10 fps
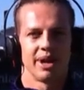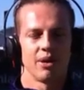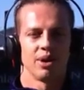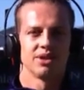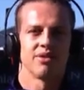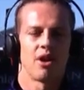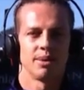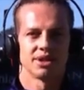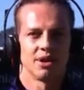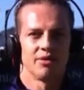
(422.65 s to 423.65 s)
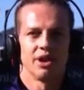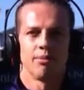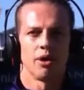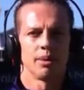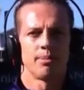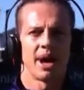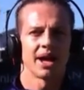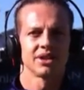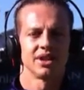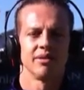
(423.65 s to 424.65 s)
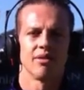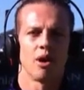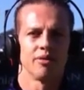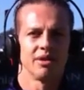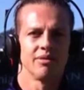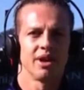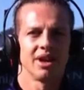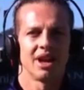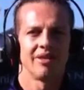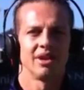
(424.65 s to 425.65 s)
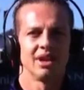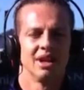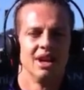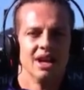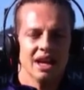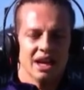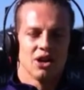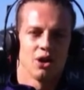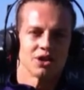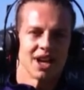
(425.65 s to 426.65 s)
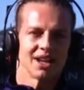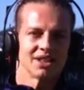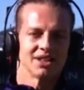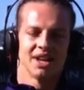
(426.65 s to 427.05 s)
I always find myself at the bottom of packs and involved in fairly heavy contacts.